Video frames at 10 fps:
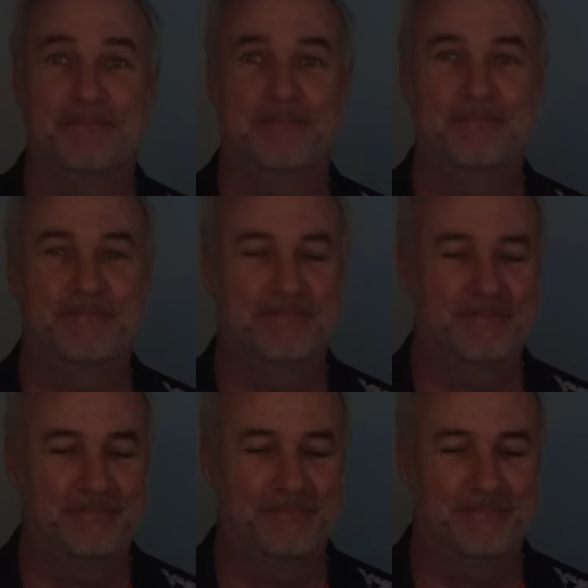
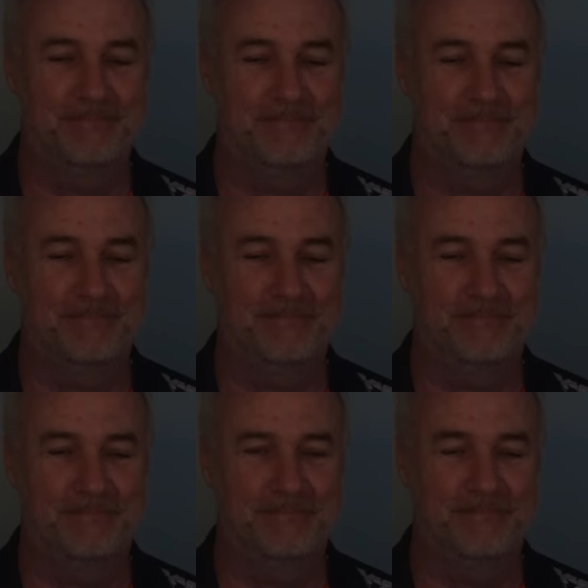
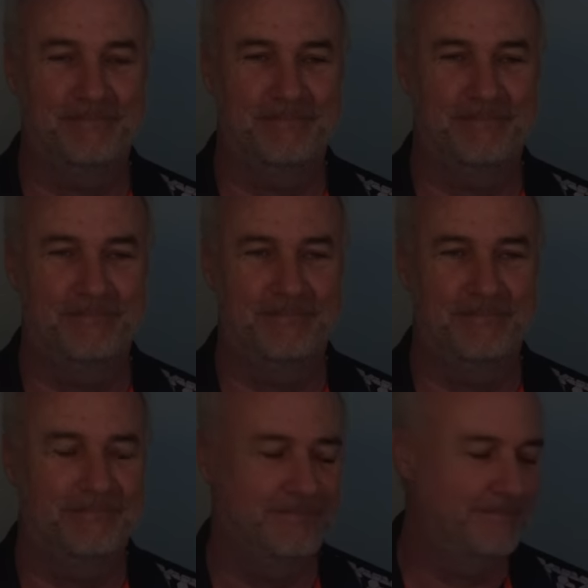
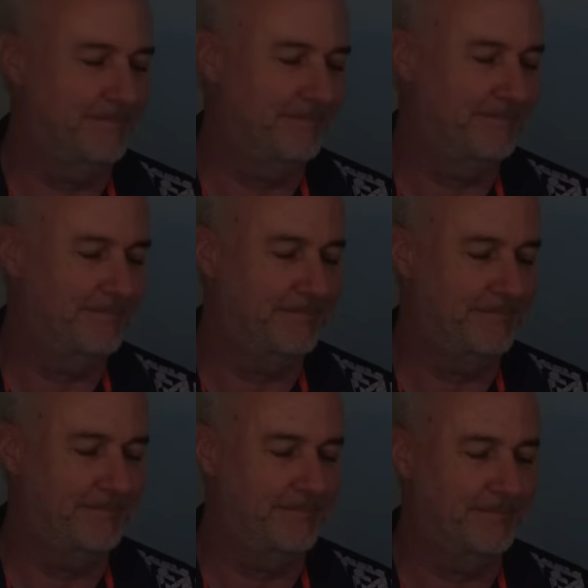
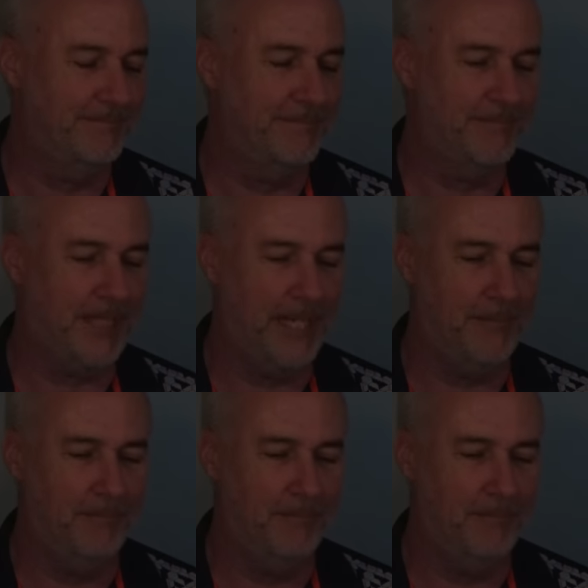[no speech]